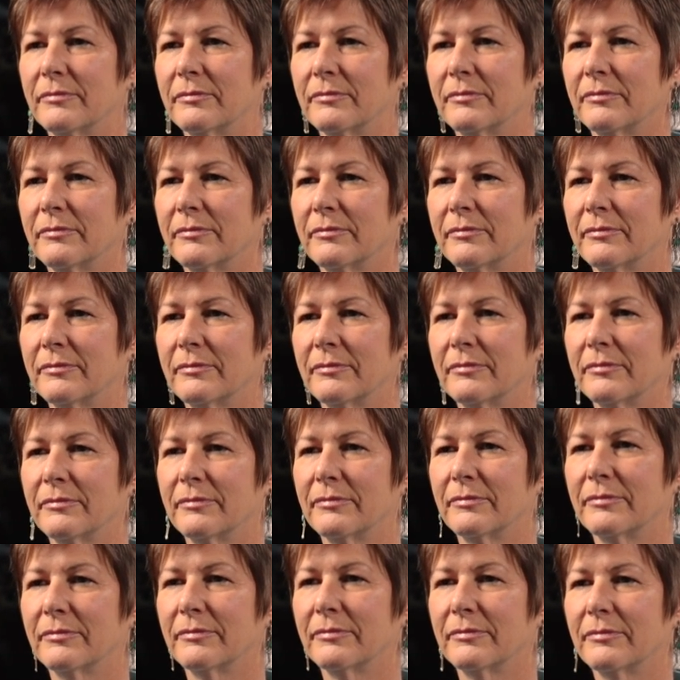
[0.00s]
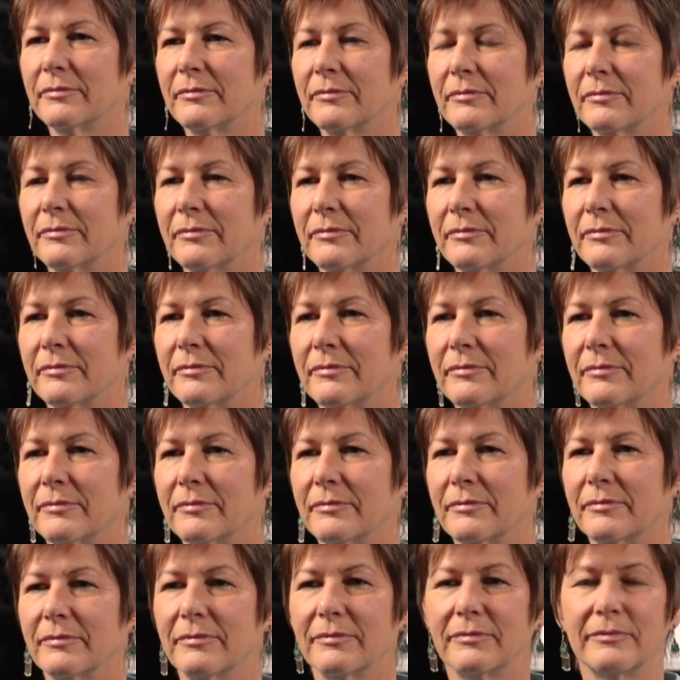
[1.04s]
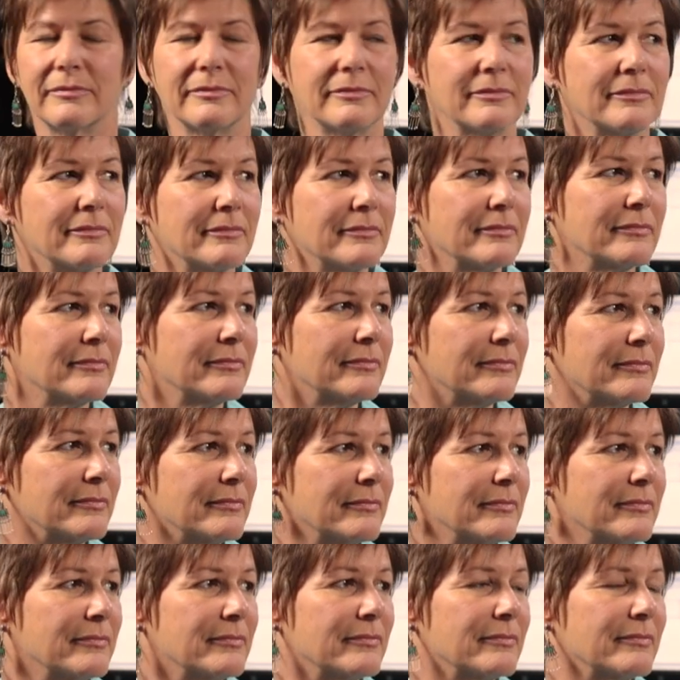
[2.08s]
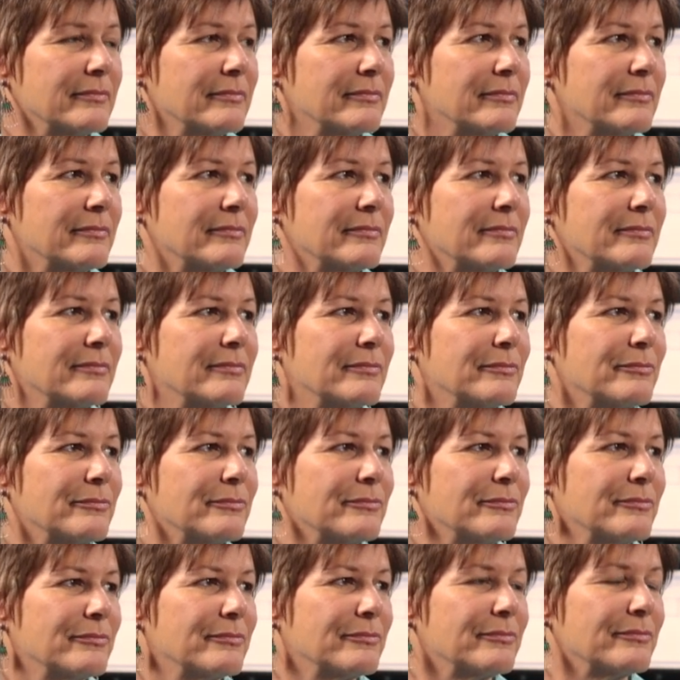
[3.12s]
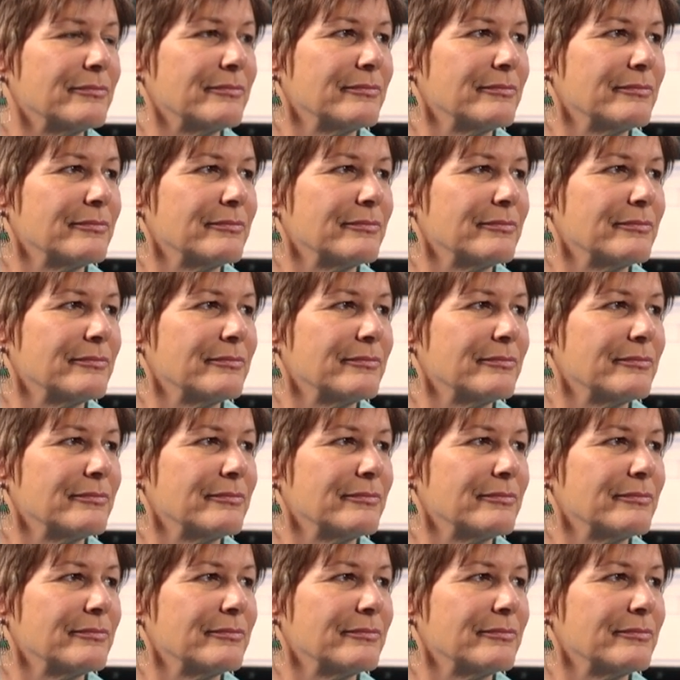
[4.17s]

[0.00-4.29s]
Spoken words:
(not speaking)